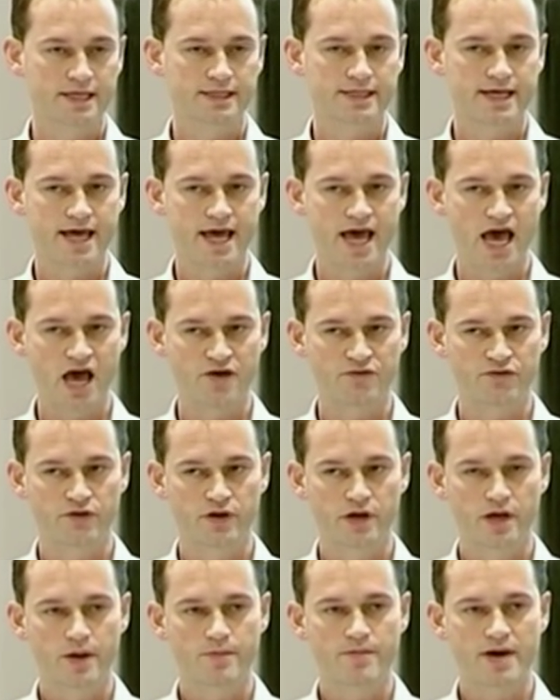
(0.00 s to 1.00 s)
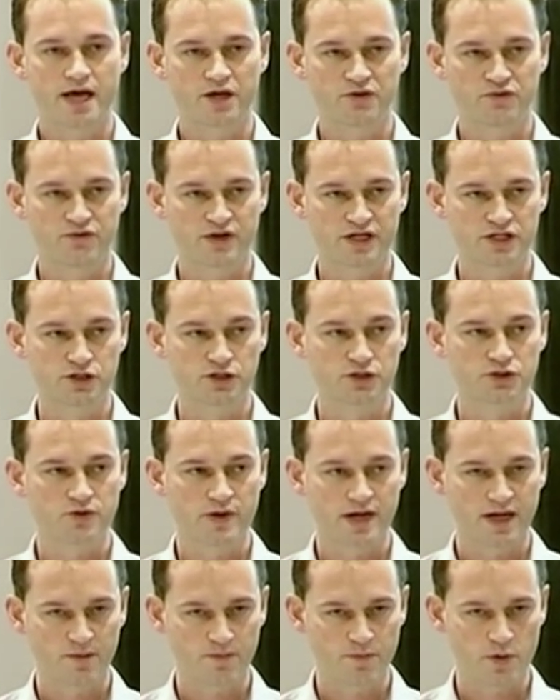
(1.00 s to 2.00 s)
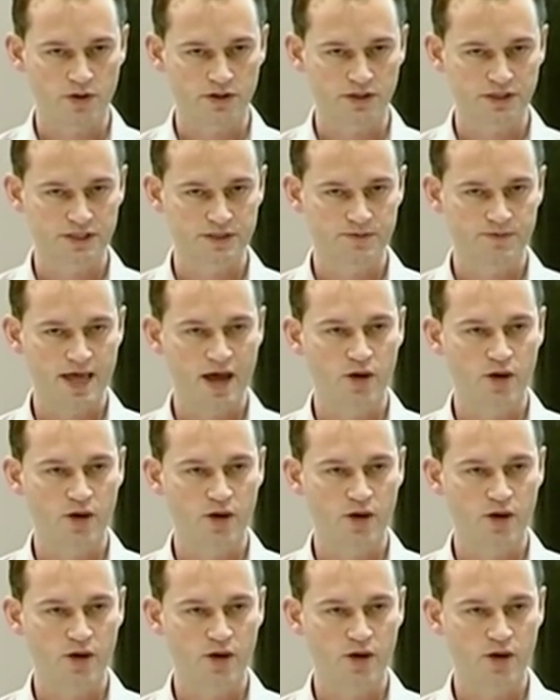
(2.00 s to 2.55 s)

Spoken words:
they have myofascial trigger points.